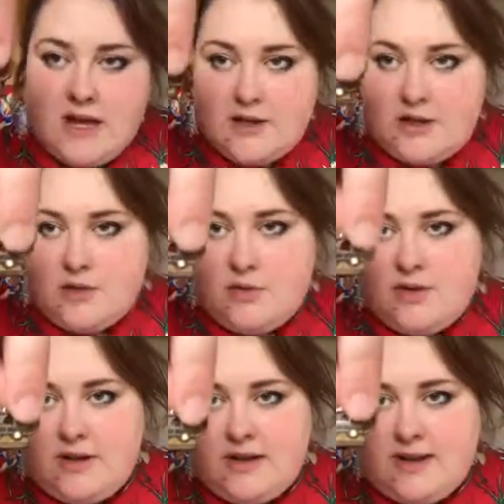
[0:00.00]
So they're both
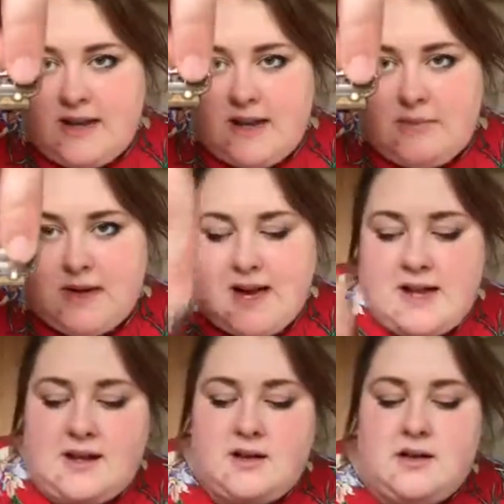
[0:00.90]
these kind of
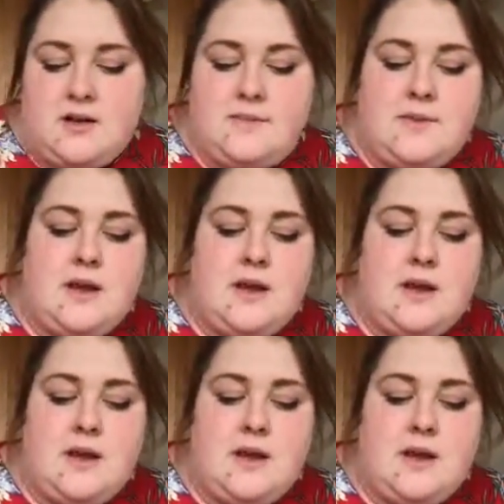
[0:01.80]
mechanical,